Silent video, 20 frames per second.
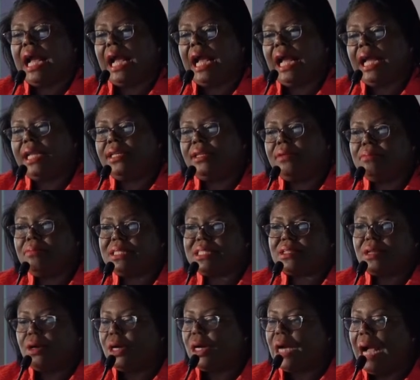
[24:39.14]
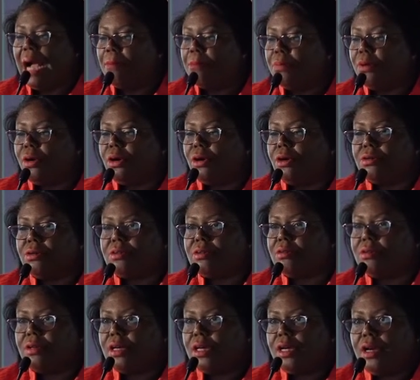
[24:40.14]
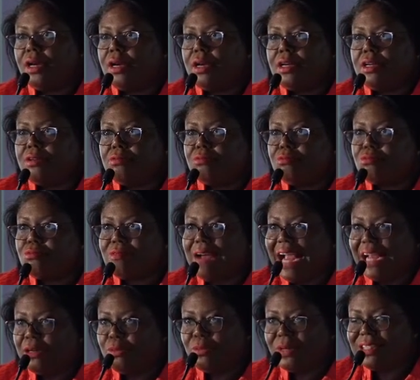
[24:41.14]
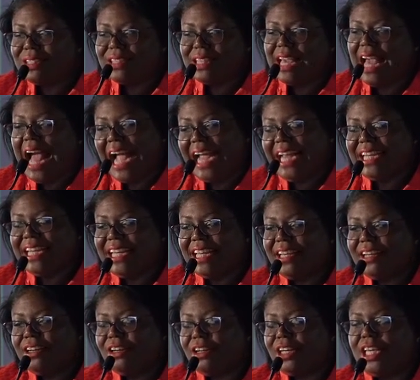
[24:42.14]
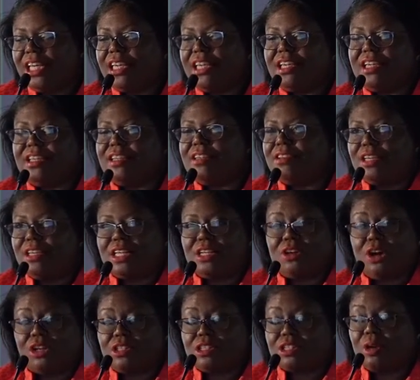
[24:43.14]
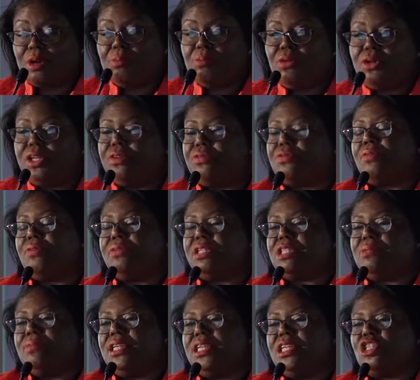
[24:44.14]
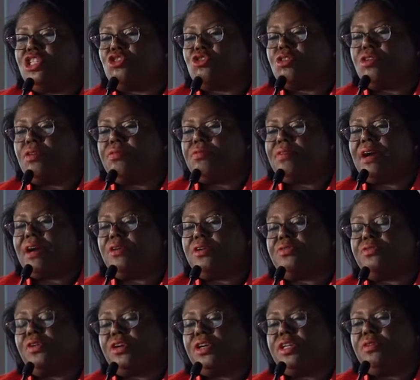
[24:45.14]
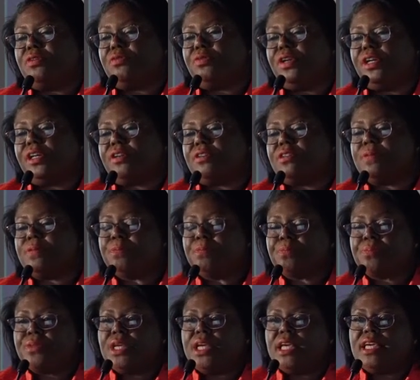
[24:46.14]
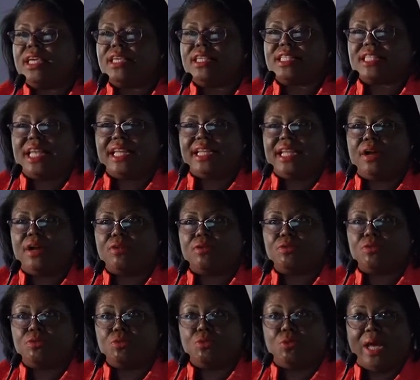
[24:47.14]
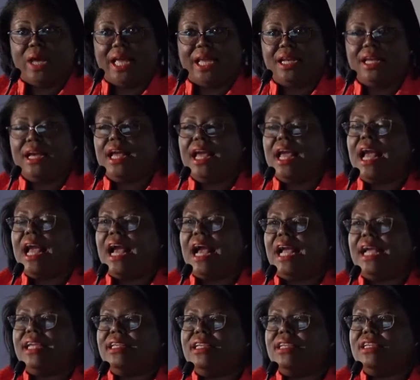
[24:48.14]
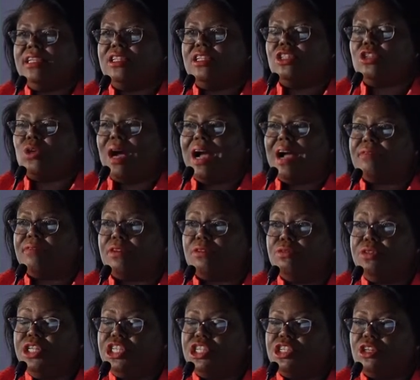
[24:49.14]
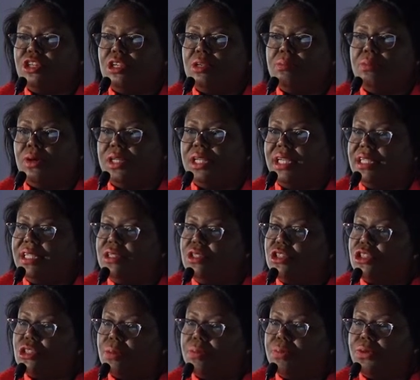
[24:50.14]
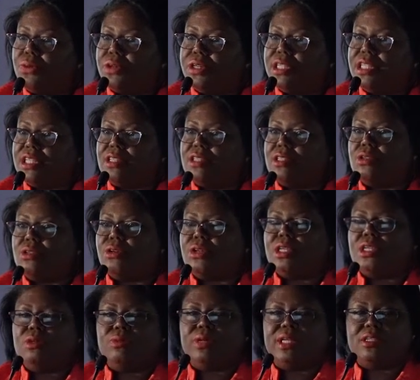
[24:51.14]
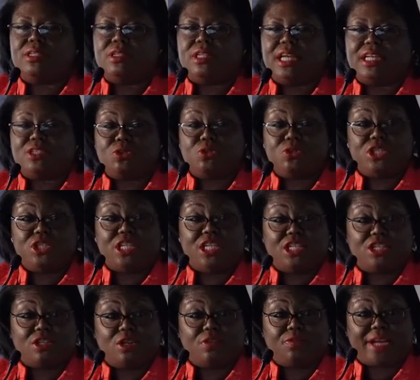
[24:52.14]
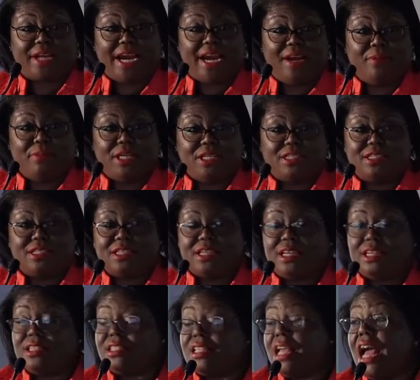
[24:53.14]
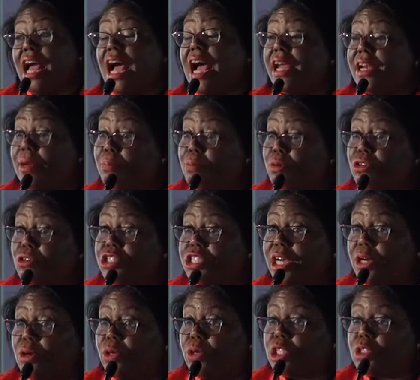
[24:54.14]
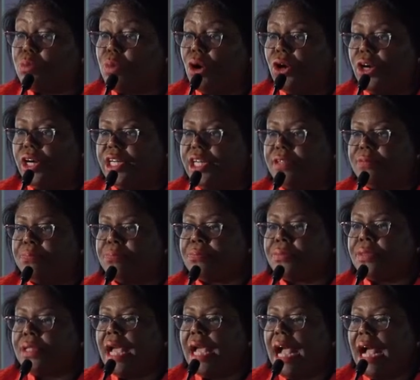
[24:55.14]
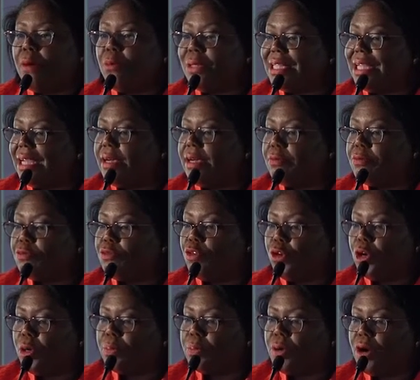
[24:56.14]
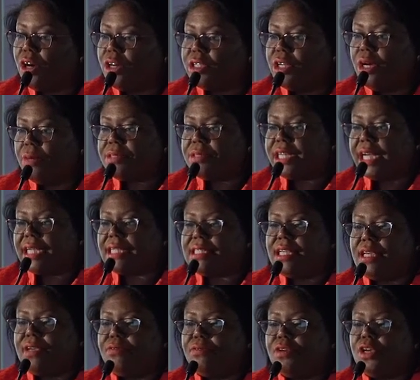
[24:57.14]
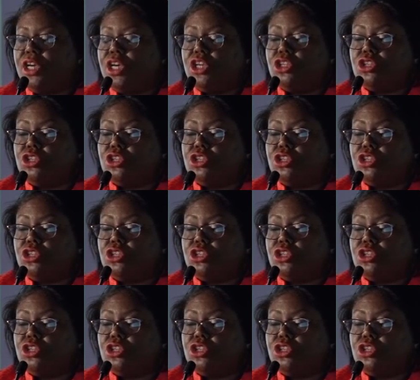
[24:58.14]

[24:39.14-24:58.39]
And Mr. Ocampo ran with the idea. He got some money from his Ministry of Foreign Affairs. He said that Well, I needed to have a regional body to support it, so he went to the Association of Caribbean States, and a project was born with a four-pronged objective.